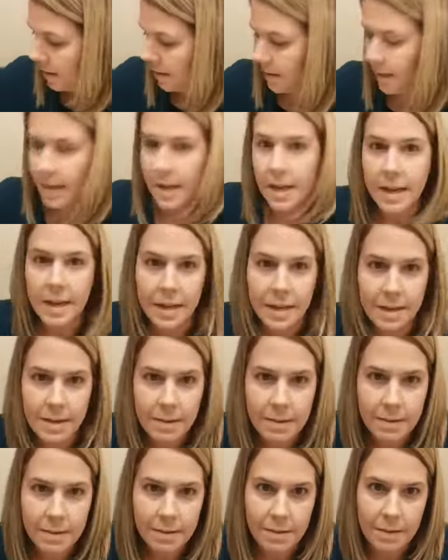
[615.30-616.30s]
Then
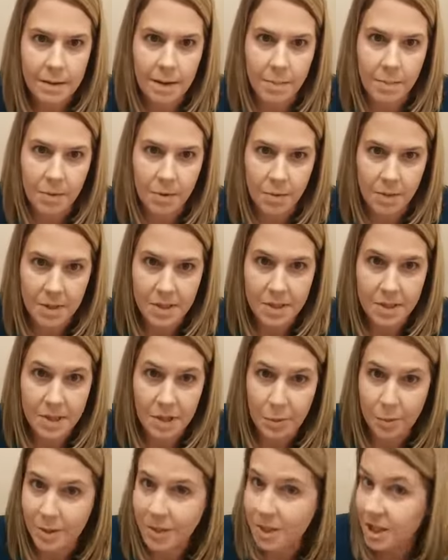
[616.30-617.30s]
I'm going to
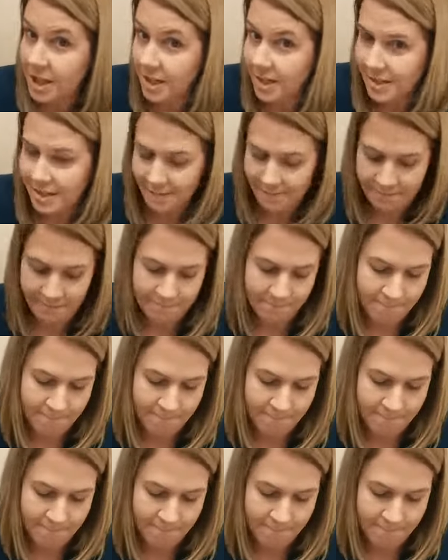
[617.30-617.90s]
do my cheeks.